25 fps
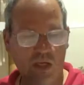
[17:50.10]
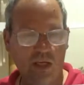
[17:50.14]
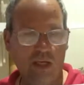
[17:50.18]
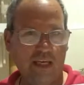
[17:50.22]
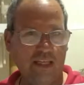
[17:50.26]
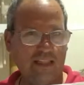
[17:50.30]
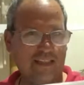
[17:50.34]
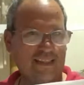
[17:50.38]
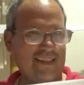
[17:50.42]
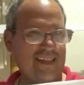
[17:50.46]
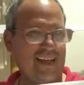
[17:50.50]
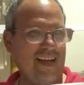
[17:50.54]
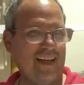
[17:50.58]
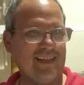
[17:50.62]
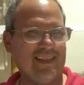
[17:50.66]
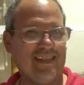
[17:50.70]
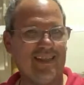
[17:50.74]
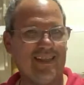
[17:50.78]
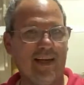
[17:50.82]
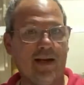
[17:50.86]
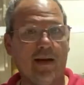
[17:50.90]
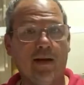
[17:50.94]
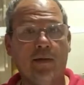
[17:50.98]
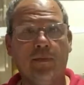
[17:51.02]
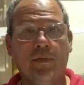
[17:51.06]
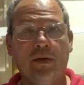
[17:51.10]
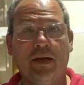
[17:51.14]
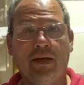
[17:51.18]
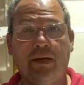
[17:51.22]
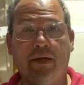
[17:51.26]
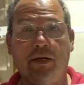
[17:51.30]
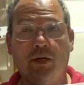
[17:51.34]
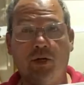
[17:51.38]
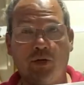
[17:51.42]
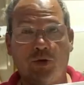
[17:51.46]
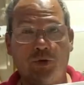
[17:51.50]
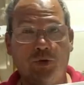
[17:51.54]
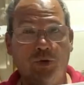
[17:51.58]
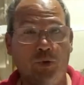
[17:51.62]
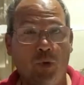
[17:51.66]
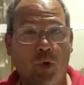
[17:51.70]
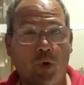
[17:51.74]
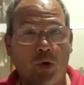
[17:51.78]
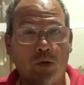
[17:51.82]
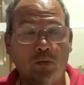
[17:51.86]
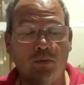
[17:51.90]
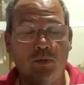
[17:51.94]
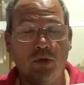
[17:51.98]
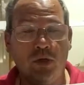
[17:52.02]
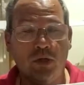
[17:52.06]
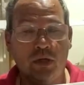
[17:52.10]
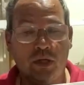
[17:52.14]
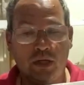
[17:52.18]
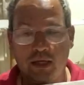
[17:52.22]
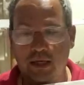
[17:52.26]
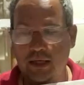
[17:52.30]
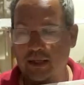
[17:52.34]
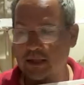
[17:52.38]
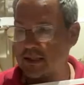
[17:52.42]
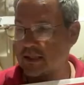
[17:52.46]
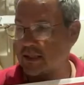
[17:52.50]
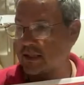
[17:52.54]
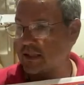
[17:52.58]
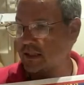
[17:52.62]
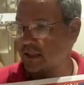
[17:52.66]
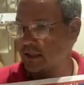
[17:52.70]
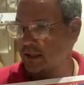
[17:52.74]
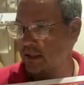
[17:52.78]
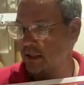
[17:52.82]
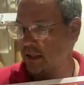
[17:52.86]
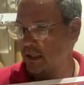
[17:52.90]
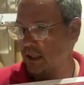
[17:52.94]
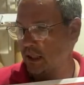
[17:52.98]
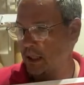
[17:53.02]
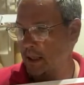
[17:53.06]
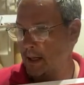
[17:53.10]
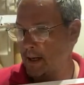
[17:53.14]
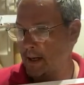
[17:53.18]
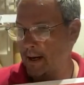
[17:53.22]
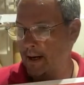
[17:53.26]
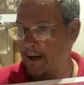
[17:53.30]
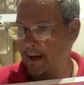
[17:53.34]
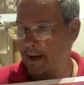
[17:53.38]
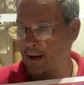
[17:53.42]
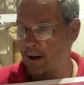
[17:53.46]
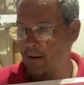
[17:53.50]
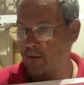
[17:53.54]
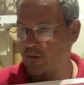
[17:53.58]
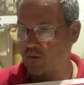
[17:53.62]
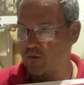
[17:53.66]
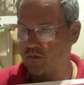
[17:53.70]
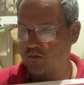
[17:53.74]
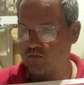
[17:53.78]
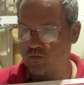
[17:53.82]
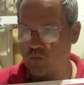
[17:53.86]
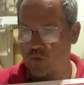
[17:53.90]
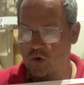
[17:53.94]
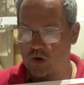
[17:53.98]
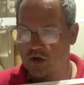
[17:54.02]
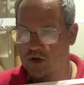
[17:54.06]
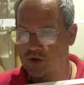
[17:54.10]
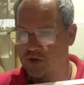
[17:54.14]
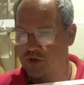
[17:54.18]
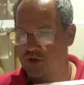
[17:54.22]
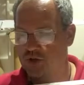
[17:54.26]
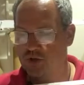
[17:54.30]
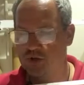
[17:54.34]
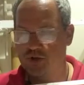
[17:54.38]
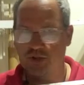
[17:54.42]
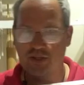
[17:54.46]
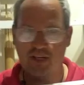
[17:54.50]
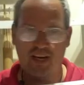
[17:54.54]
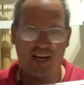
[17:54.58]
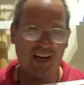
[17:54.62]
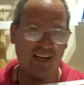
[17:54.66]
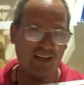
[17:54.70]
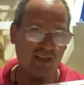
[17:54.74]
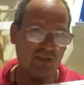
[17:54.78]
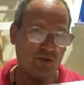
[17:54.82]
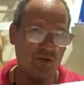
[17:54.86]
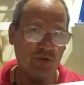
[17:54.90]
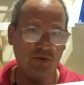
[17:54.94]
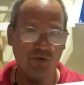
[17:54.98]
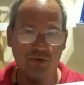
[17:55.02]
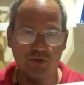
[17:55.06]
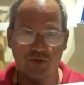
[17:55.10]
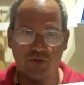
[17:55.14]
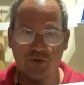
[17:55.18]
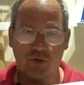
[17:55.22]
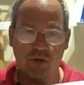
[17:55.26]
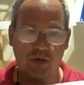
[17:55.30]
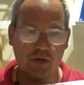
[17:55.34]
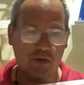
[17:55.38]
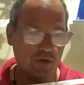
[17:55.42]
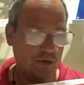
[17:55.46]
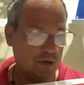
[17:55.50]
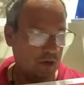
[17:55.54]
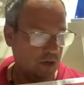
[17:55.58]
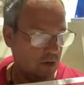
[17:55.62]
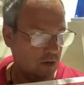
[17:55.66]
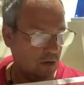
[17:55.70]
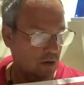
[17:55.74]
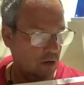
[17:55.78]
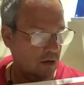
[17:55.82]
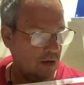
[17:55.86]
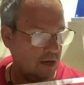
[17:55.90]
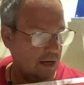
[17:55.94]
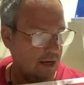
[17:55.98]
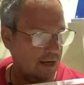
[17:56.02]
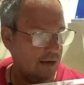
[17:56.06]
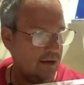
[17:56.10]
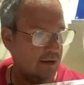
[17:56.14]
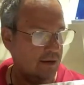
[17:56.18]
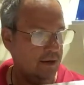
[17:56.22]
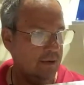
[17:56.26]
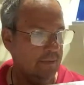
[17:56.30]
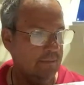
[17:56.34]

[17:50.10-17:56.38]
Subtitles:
It's not set up like your normal kits, where it shows you how to do the string ring and all that.